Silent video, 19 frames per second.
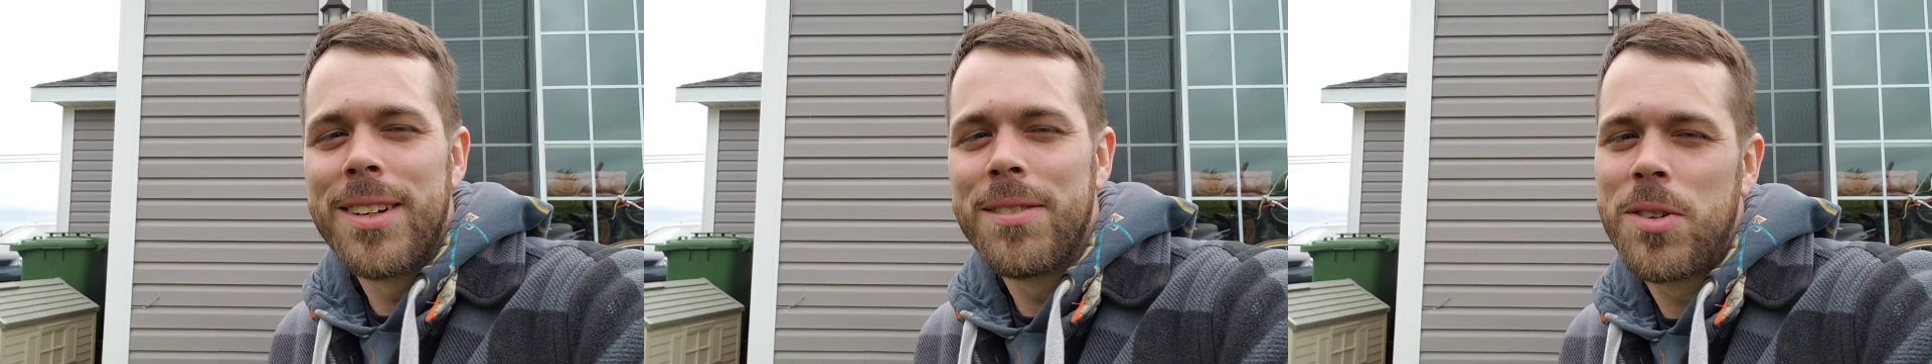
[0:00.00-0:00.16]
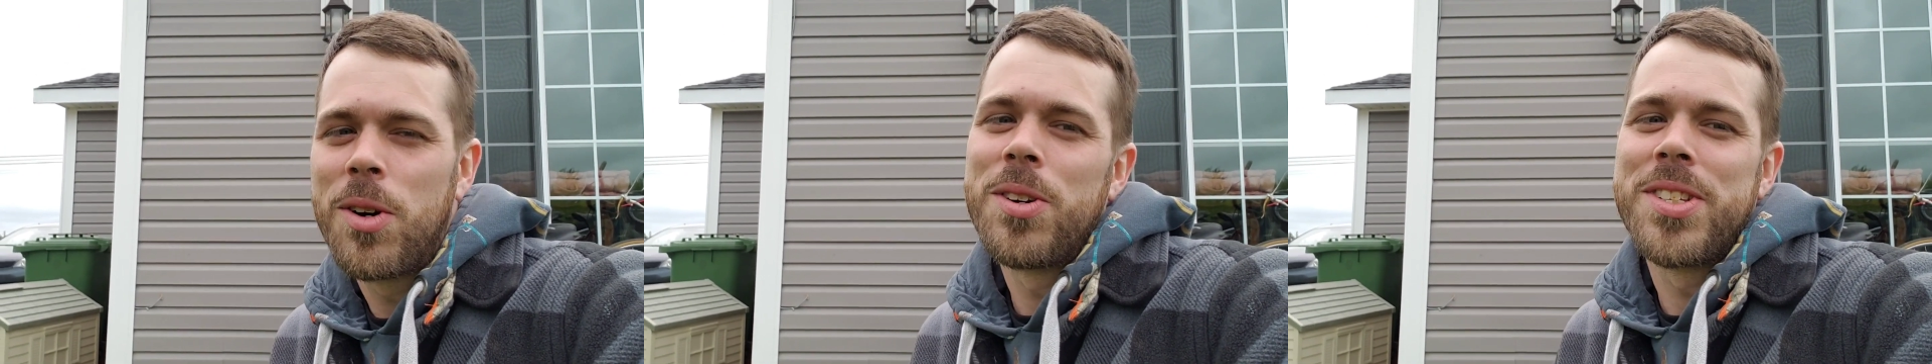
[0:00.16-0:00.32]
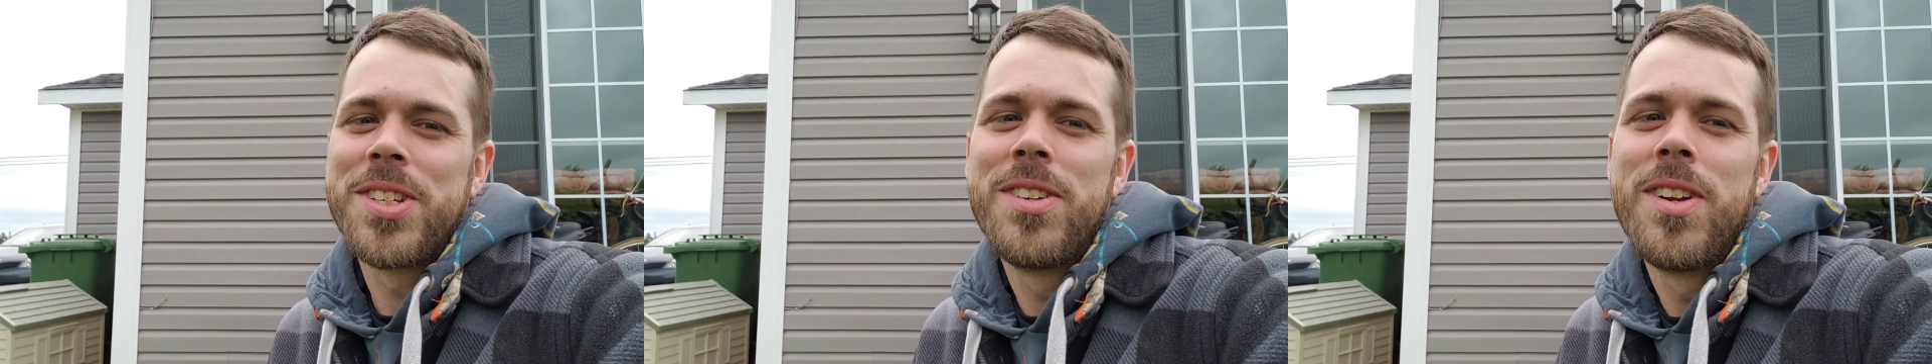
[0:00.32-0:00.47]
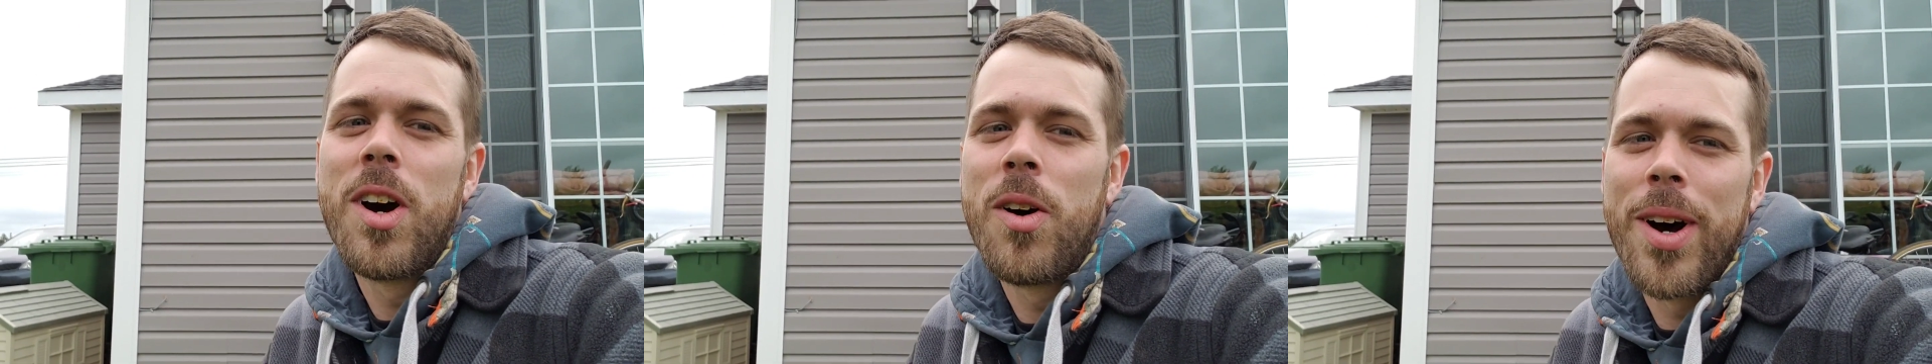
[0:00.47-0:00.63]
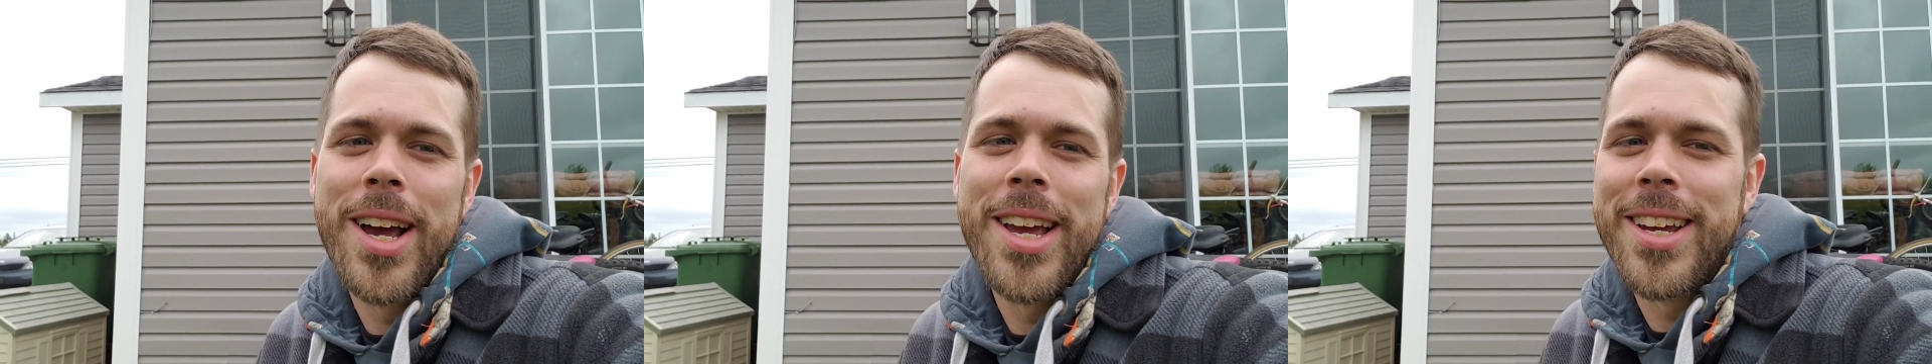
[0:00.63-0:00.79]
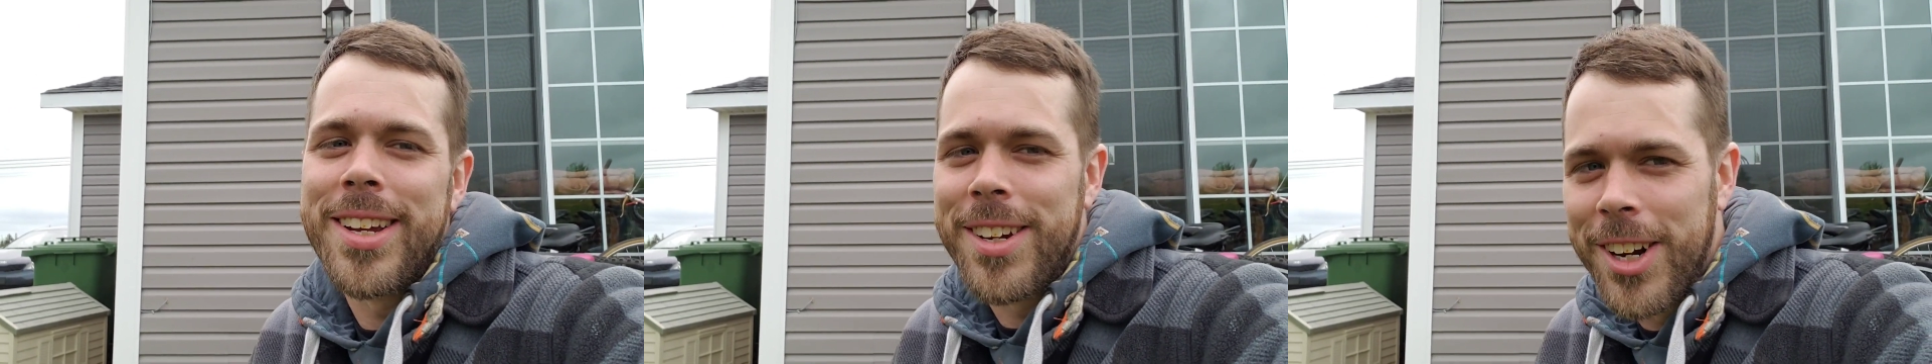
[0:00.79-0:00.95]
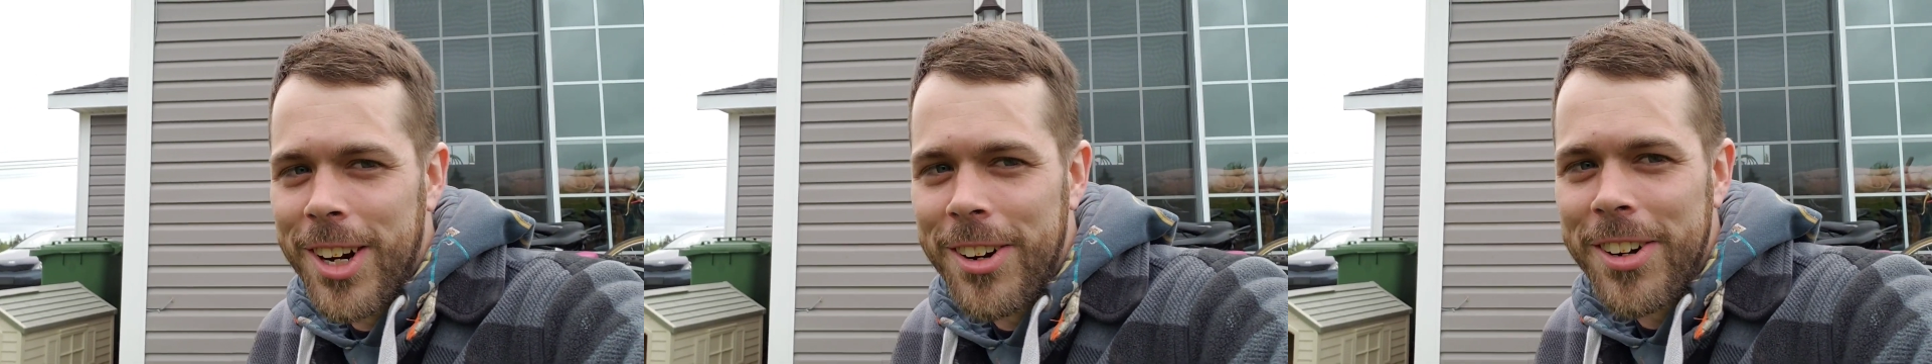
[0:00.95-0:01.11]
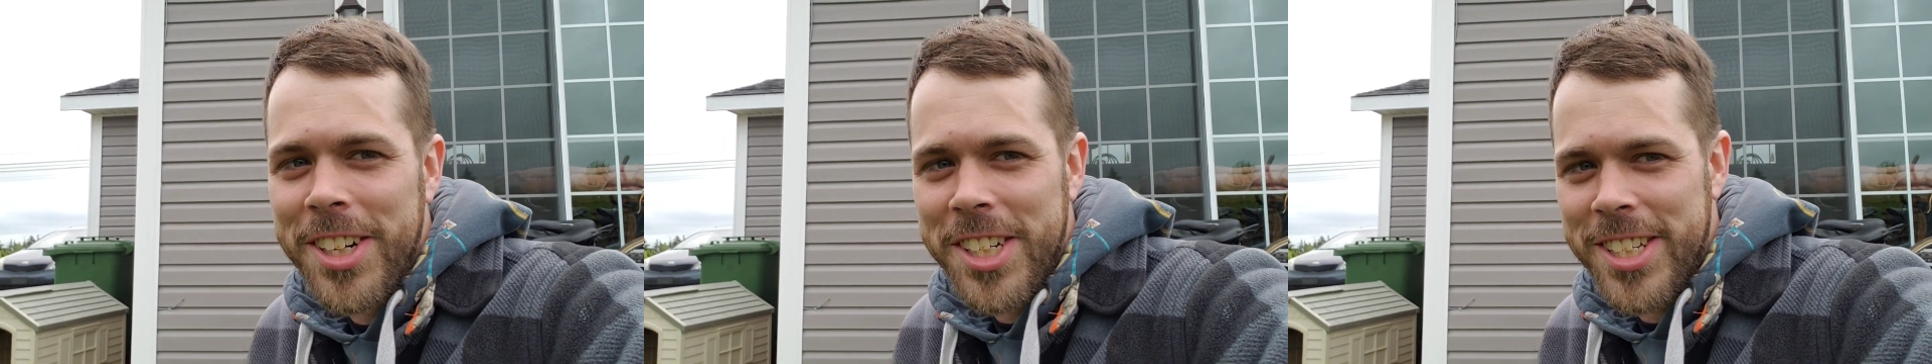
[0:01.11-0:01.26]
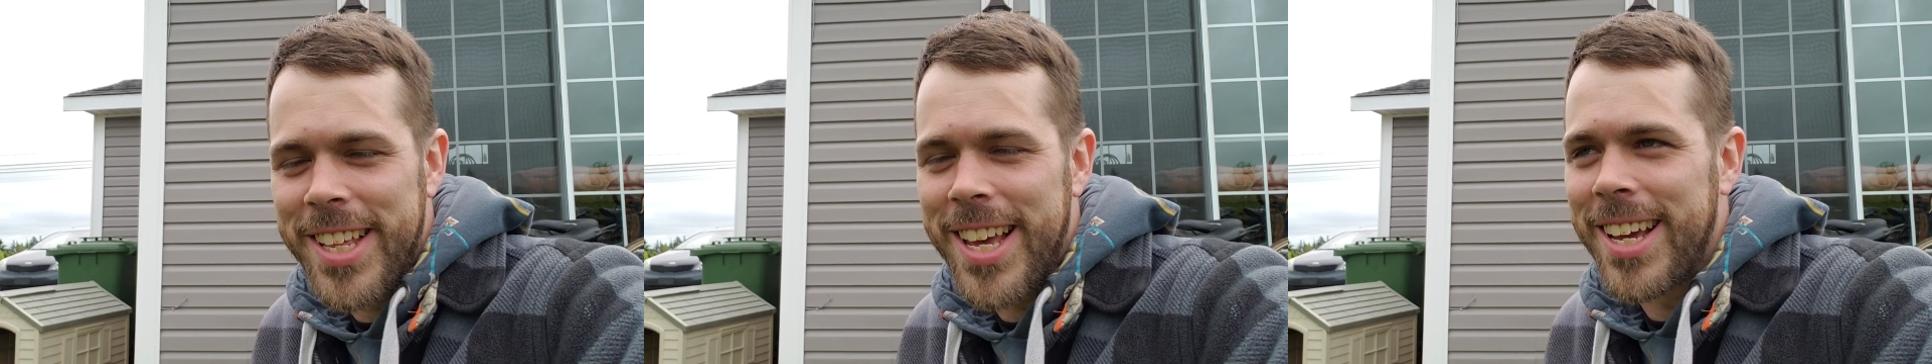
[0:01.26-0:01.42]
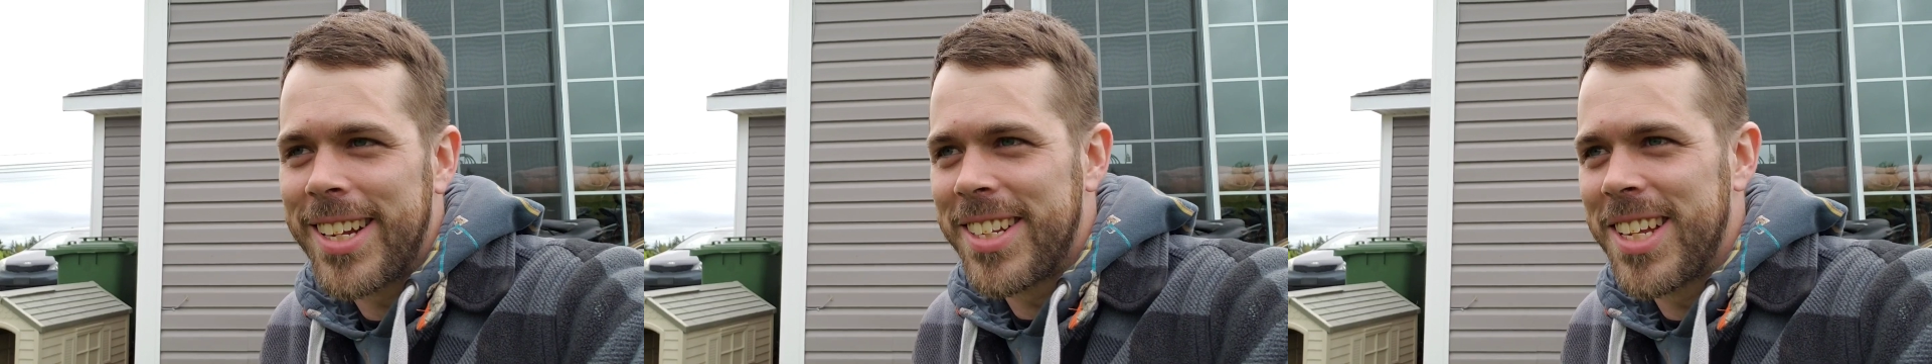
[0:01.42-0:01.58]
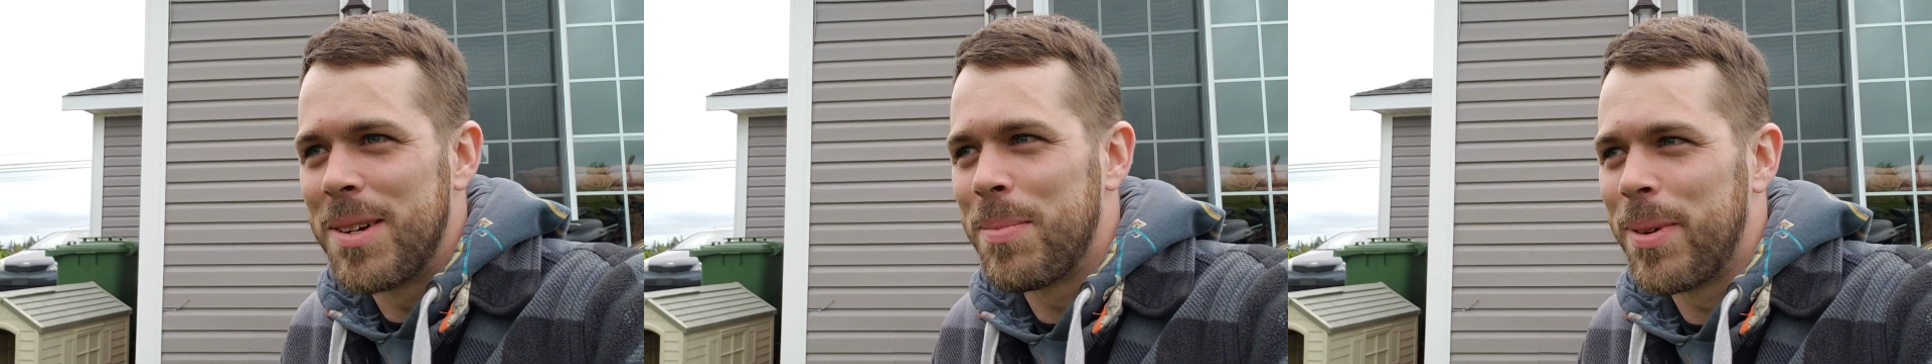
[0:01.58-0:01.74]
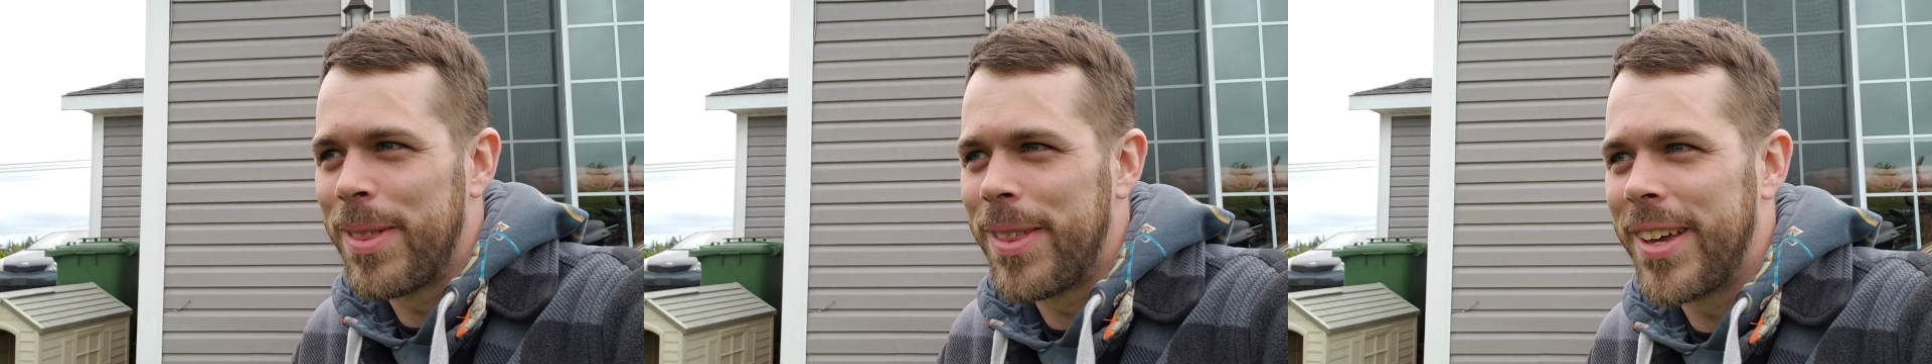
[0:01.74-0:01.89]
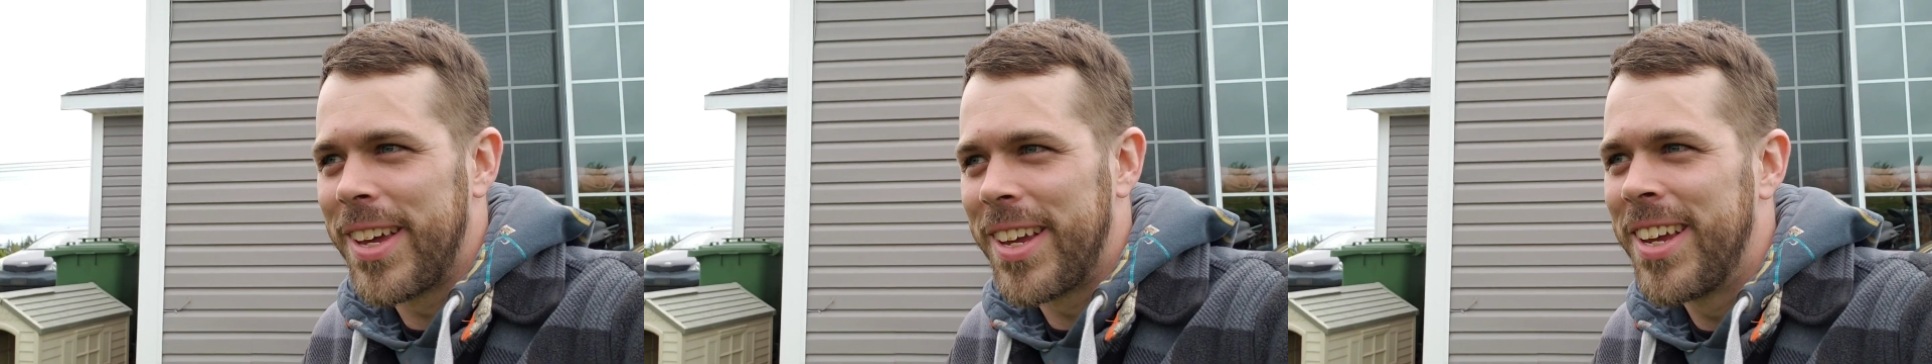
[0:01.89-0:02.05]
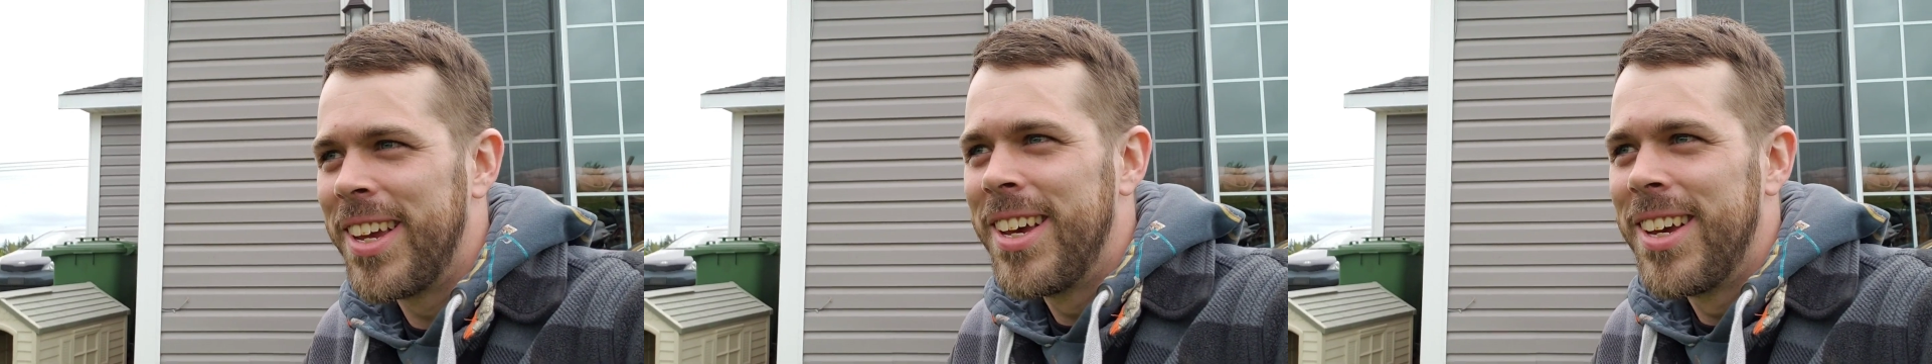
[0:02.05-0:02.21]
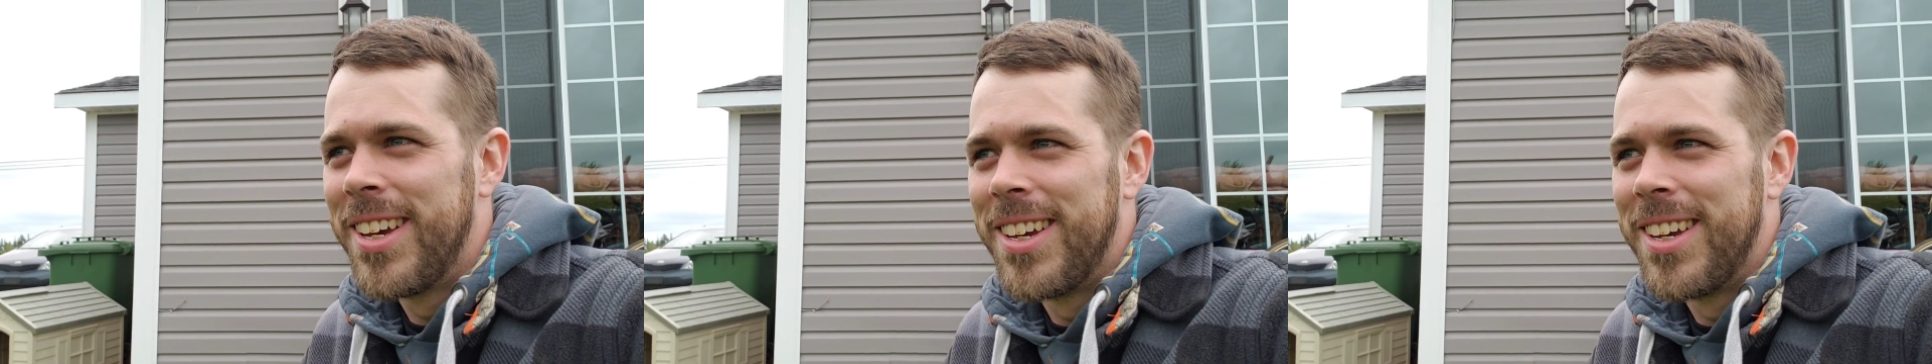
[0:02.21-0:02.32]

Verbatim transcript: Of course, you know I encourage that type of thing.